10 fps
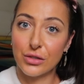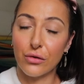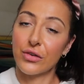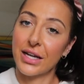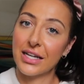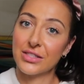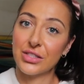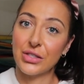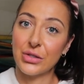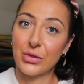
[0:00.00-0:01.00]
Don't forget
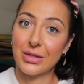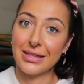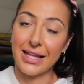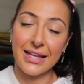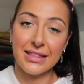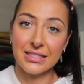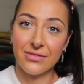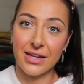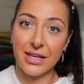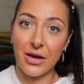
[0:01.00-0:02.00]
to like this
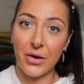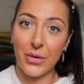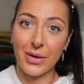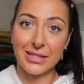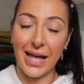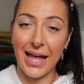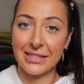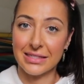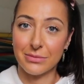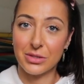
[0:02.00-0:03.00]
video
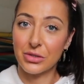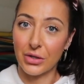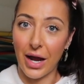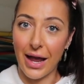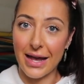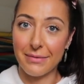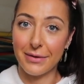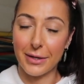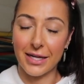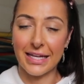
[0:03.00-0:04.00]
and subscribe,
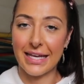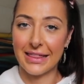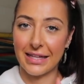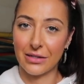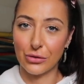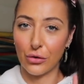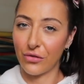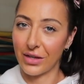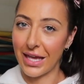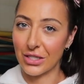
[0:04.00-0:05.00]
hit that little
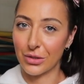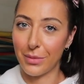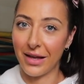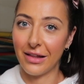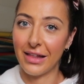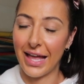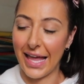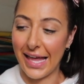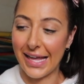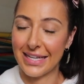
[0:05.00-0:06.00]
notification bell,
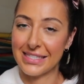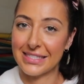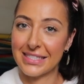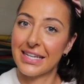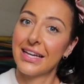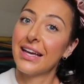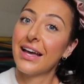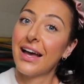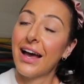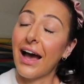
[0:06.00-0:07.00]
and
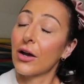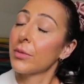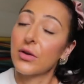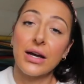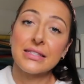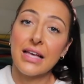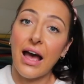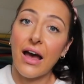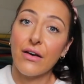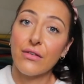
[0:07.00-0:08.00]
I hope you guys
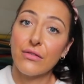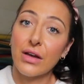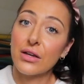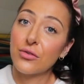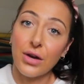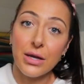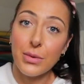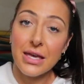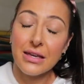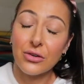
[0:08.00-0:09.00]
have a great
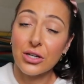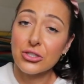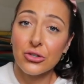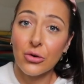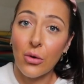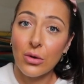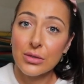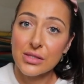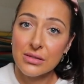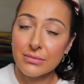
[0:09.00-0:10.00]
week. Crush your
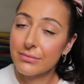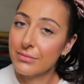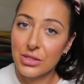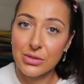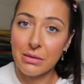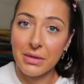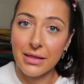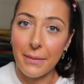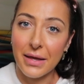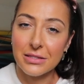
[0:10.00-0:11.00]
goals, do something
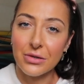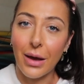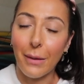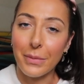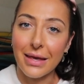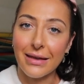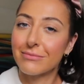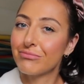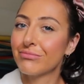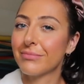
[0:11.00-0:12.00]
that makes you happy.
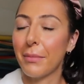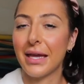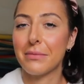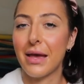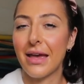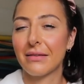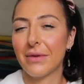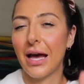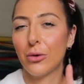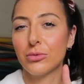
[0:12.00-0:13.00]
Meaghan May
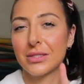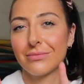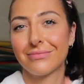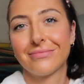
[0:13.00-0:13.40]
out.